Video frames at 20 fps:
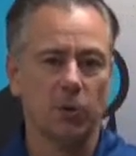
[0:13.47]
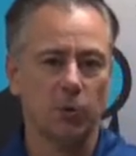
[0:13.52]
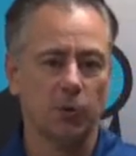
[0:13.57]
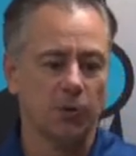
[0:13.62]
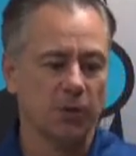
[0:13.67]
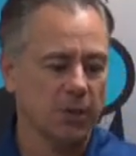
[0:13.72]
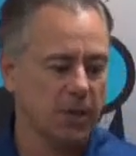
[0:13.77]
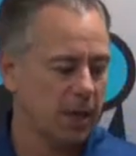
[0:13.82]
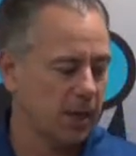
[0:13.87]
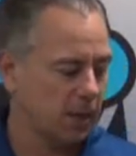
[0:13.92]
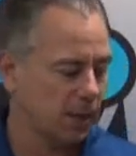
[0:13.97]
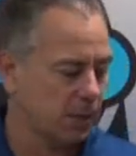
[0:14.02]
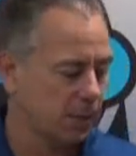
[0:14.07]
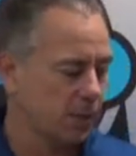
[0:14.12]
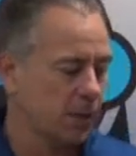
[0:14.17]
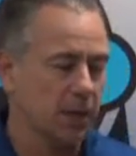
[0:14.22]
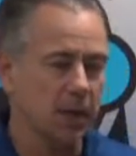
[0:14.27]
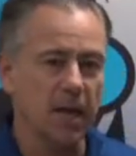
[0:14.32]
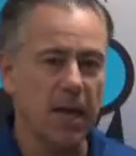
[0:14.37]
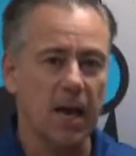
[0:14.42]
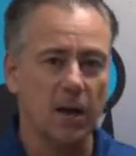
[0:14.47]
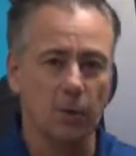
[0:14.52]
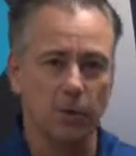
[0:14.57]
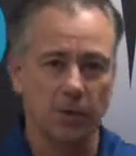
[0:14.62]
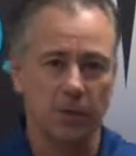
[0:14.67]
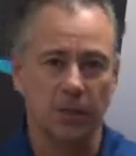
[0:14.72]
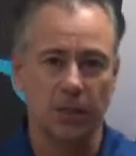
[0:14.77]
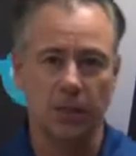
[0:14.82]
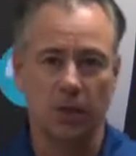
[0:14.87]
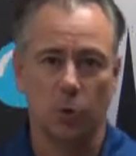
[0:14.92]
gooseneck that now
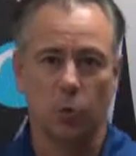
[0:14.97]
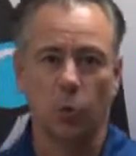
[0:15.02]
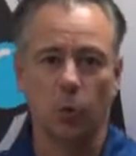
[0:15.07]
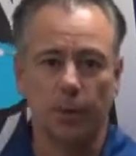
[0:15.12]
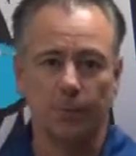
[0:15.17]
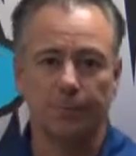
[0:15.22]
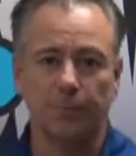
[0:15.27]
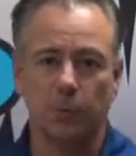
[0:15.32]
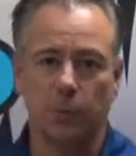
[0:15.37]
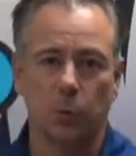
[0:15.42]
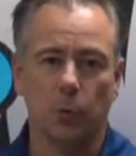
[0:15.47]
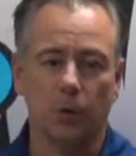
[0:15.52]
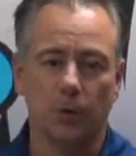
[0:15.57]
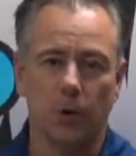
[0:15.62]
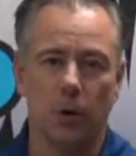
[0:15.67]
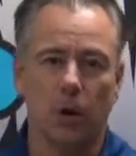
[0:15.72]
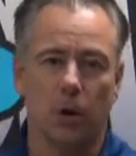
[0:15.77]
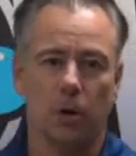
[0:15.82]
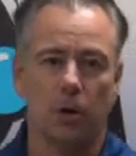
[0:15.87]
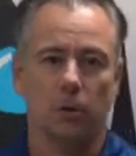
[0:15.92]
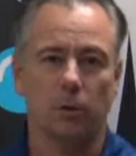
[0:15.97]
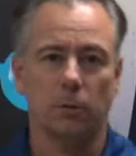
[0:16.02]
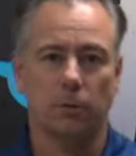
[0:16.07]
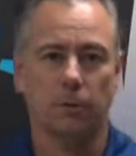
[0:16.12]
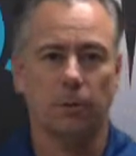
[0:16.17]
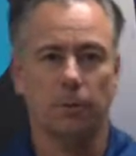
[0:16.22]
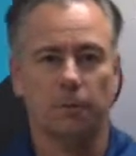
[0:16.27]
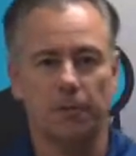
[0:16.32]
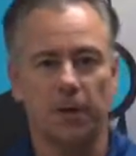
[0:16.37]
is equipped with all